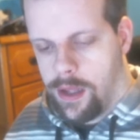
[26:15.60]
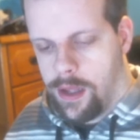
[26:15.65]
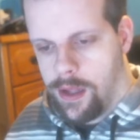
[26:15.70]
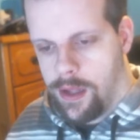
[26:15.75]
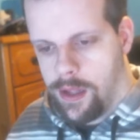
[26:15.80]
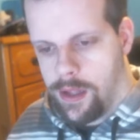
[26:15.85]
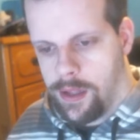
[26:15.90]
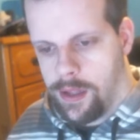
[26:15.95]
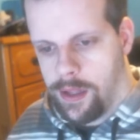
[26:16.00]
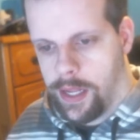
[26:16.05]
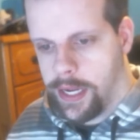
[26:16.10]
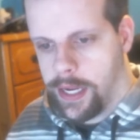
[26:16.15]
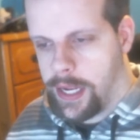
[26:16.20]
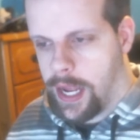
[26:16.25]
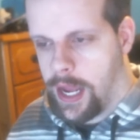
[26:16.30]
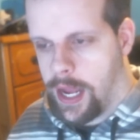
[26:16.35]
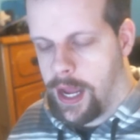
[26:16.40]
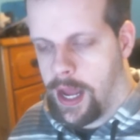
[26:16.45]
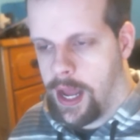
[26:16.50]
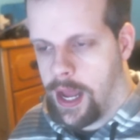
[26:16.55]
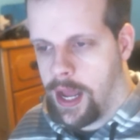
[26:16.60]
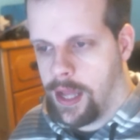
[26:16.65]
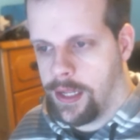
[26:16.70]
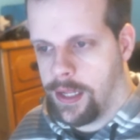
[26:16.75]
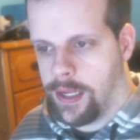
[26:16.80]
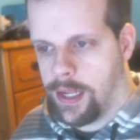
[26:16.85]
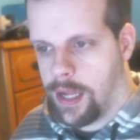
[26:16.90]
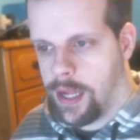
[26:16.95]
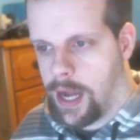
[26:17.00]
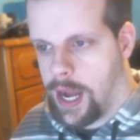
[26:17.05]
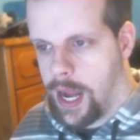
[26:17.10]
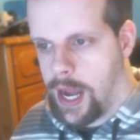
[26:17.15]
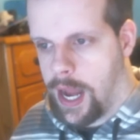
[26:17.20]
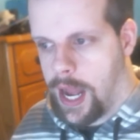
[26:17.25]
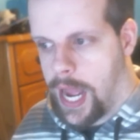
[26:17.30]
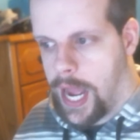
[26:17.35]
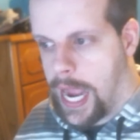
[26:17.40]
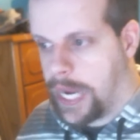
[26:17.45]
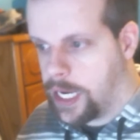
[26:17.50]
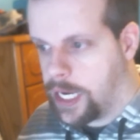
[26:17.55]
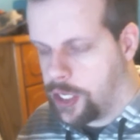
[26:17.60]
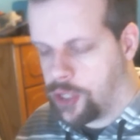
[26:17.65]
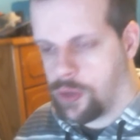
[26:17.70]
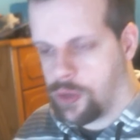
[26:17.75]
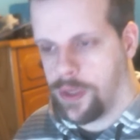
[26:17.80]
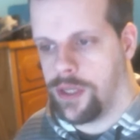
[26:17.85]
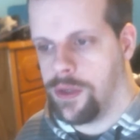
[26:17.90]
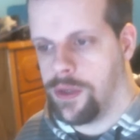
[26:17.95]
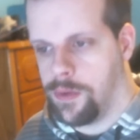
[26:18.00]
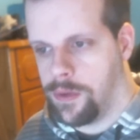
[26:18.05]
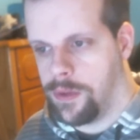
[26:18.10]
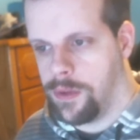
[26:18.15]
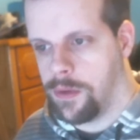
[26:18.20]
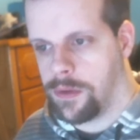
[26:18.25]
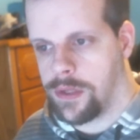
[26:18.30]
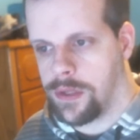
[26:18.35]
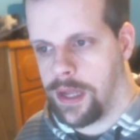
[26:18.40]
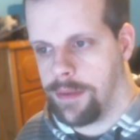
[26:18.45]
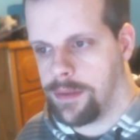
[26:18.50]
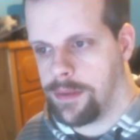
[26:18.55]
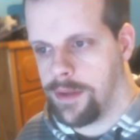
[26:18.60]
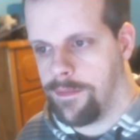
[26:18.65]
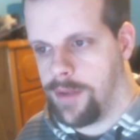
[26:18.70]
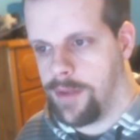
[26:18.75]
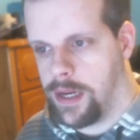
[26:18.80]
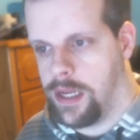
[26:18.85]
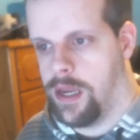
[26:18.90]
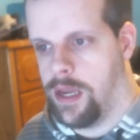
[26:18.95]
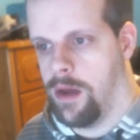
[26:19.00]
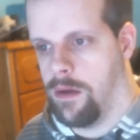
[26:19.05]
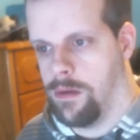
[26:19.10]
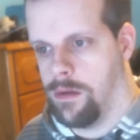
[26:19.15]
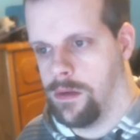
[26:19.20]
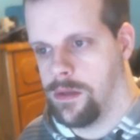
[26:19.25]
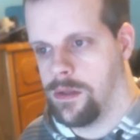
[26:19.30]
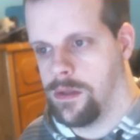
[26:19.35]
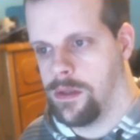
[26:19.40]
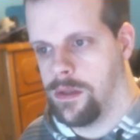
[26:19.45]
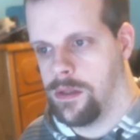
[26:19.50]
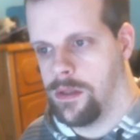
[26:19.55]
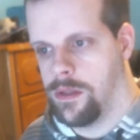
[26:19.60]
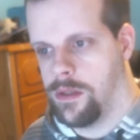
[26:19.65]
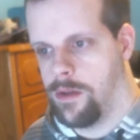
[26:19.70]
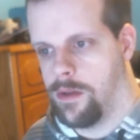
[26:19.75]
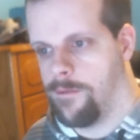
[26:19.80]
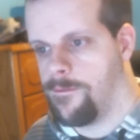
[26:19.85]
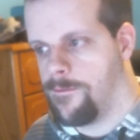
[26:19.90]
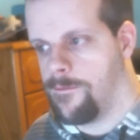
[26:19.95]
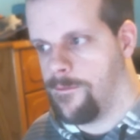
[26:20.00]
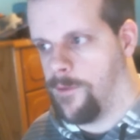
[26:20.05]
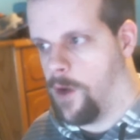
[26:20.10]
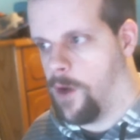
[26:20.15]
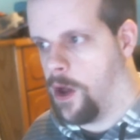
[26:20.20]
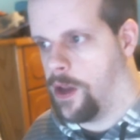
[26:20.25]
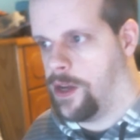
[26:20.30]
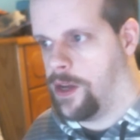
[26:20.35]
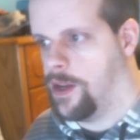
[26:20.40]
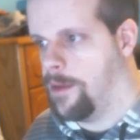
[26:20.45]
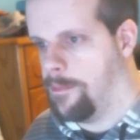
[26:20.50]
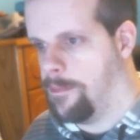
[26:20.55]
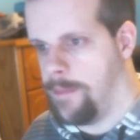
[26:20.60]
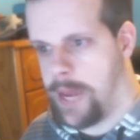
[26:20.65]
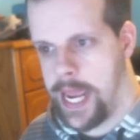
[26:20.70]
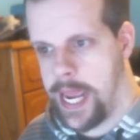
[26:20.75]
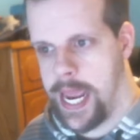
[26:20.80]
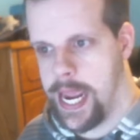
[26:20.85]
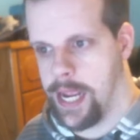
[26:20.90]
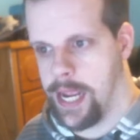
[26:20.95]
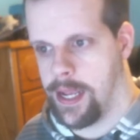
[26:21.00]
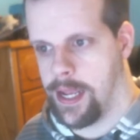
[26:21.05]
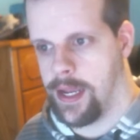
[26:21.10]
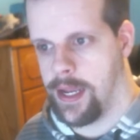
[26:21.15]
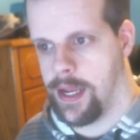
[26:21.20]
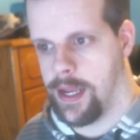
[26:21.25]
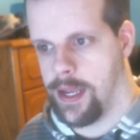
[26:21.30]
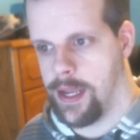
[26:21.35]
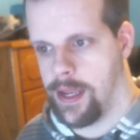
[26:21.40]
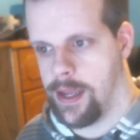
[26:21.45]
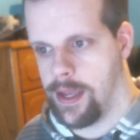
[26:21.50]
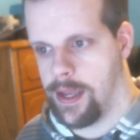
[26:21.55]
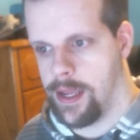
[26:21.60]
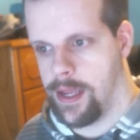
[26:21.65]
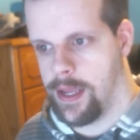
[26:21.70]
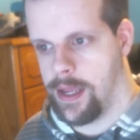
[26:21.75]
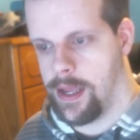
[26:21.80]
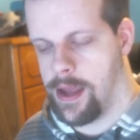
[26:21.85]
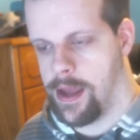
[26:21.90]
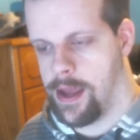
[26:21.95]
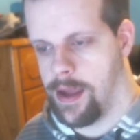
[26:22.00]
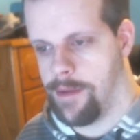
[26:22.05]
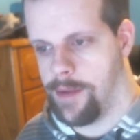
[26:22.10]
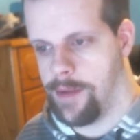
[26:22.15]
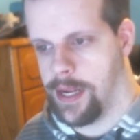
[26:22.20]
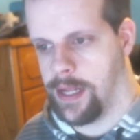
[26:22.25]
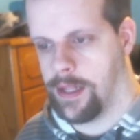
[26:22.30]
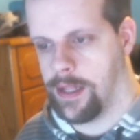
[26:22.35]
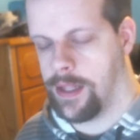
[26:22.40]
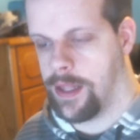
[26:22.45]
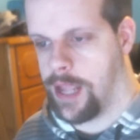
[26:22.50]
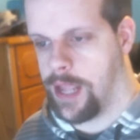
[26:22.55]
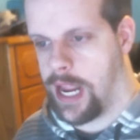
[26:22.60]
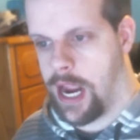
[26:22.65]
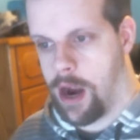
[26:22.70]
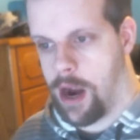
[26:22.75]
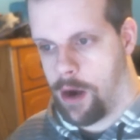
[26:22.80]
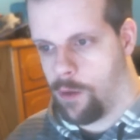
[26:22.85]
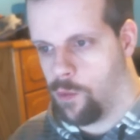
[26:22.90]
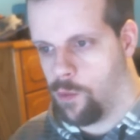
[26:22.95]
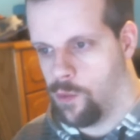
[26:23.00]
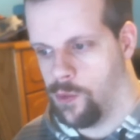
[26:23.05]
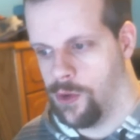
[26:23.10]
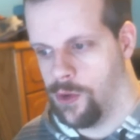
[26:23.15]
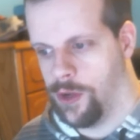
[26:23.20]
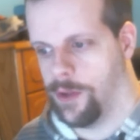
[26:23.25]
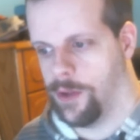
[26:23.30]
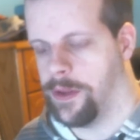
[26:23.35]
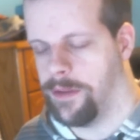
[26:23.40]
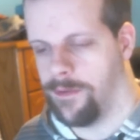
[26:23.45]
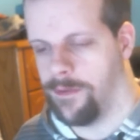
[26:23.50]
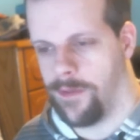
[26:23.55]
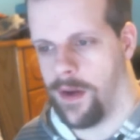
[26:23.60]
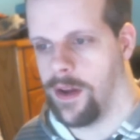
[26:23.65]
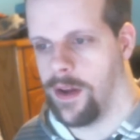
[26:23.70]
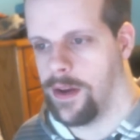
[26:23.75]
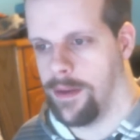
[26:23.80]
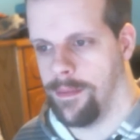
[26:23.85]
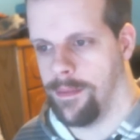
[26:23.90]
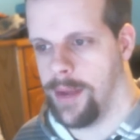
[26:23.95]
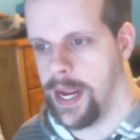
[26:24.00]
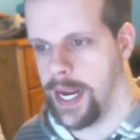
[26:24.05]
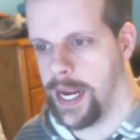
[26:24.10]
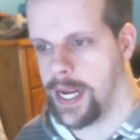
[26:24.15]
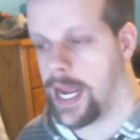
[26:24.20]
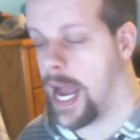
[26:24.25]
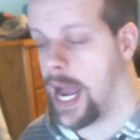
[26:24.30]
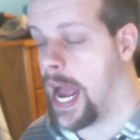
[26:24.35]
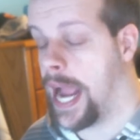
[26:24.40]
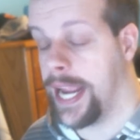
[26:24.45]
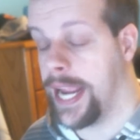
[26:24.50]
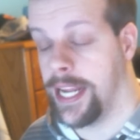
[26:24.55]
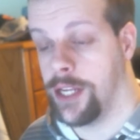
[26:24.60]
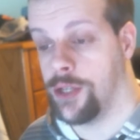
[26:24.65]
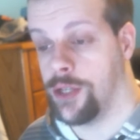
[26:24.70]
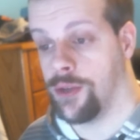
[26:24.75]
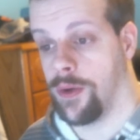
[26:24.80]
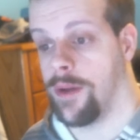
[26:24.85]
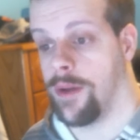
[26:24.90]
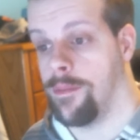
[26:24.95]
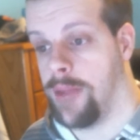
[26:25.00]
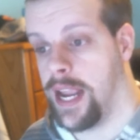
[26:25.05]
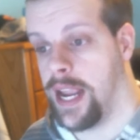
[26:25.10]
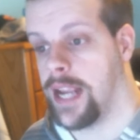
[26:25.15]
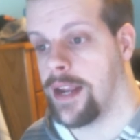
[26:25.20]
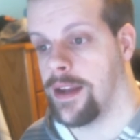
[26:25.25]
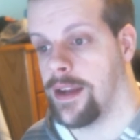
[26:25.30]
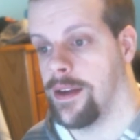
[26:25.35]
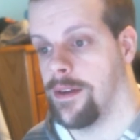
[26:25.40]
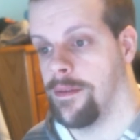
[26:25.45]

Like, I enjoy doing those types of videos. They're fun to make. I mean, they are really fun to make. I enjoy making them.